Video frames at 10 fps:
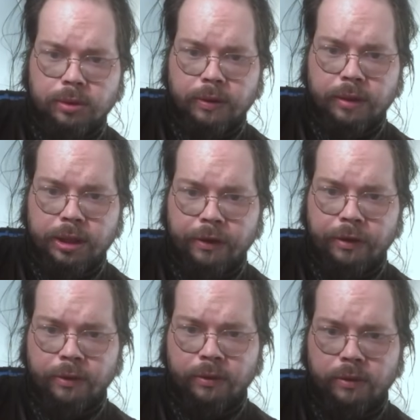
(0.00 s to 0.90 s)
See, that's
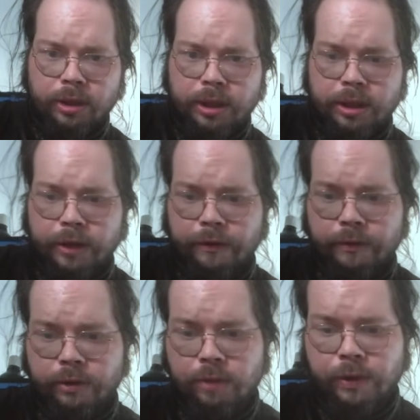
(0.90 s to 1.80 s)
a
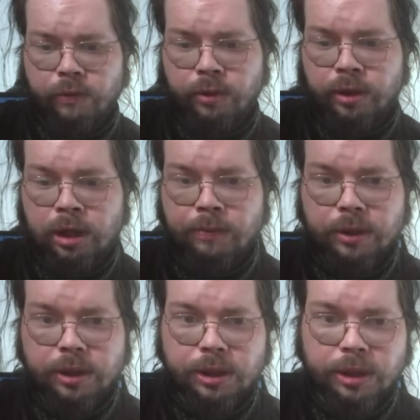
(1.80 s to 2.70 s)
little bit raw,
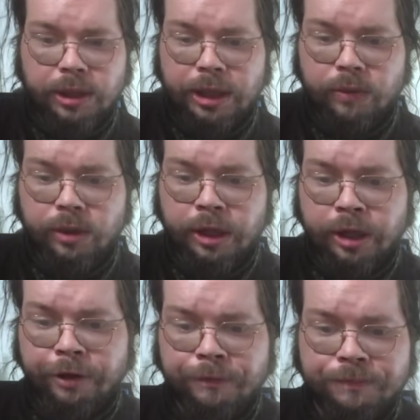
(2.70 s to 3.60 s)
but I don't
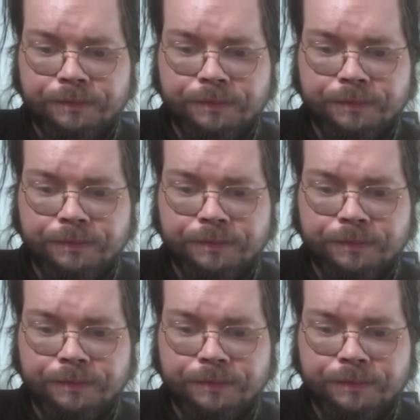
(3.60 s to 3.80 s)
care.